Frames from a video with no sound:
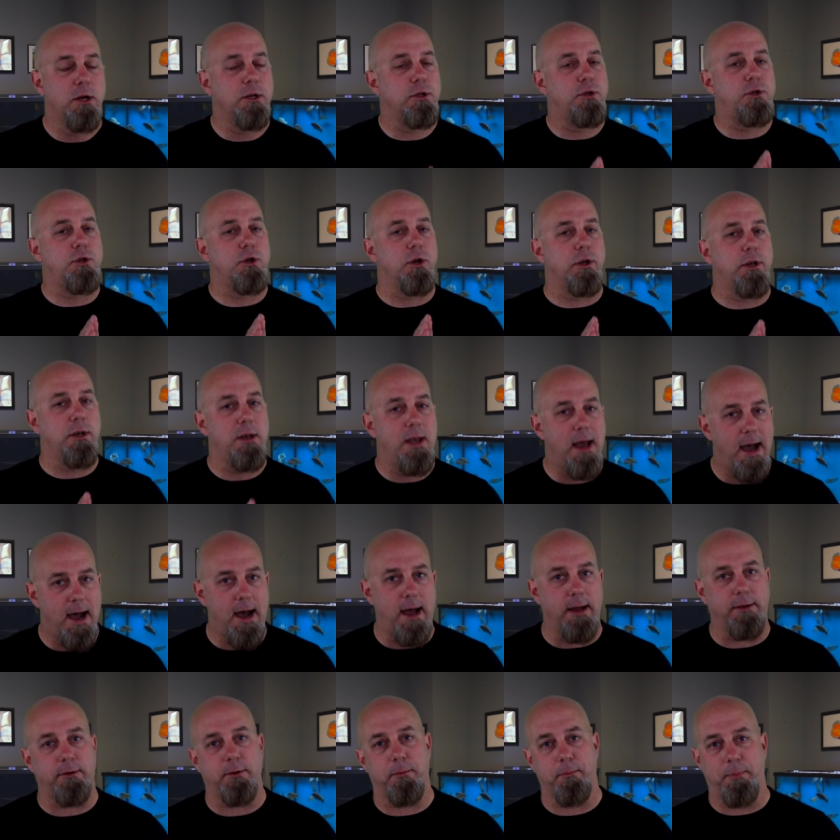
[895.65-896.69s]
should
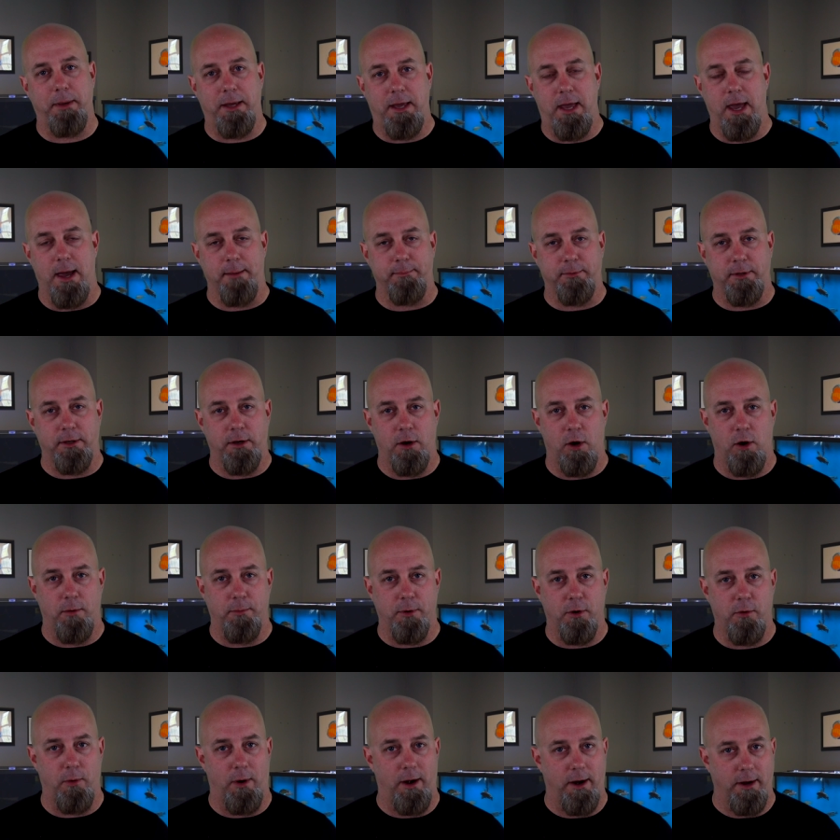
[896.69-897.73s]
not be kept in home
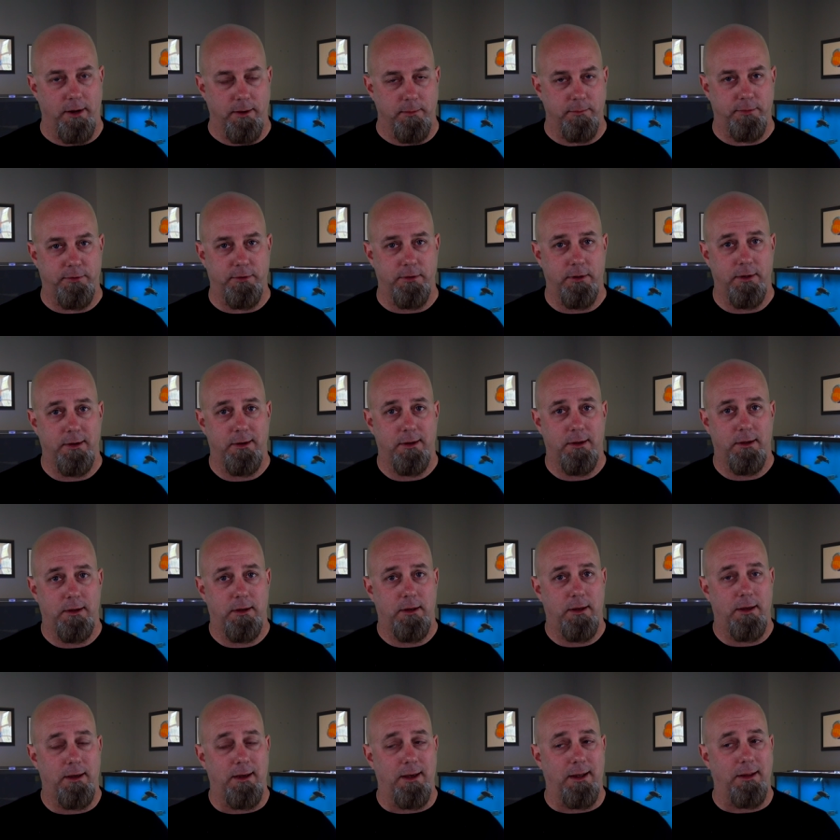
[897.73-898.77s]
aquariums.
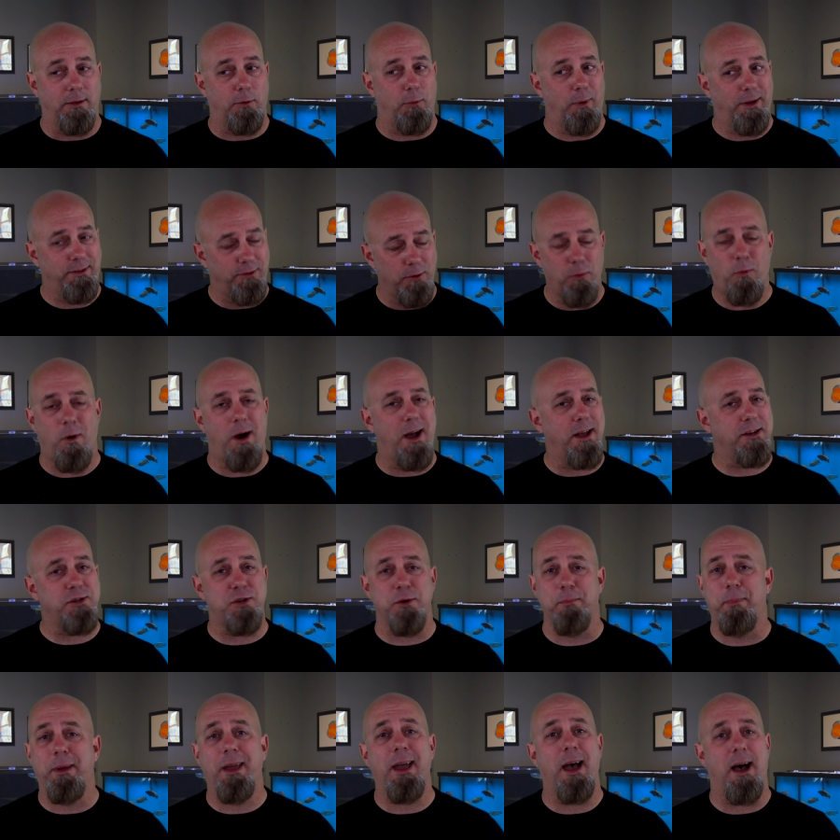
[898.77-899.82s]
And the reason why
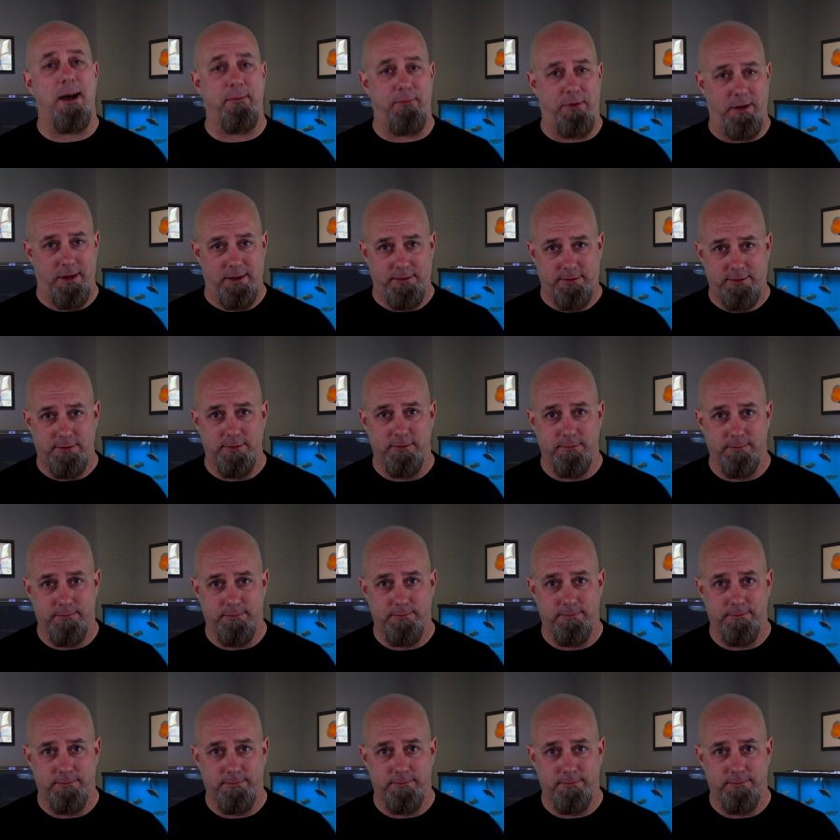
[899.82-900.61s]
should be obvious.